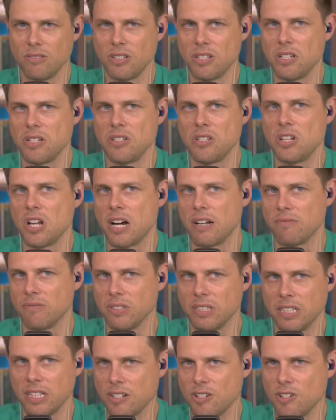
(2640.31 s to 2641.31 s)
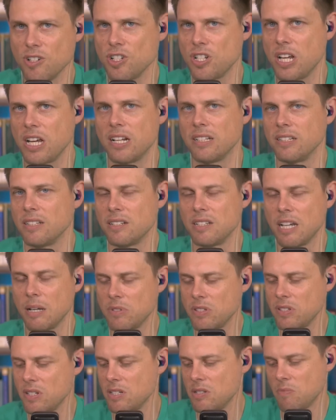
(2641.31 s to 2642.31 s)
he's not really understanding the
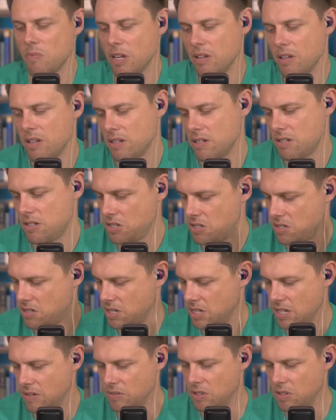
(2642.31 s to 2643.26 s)
depths of this just to give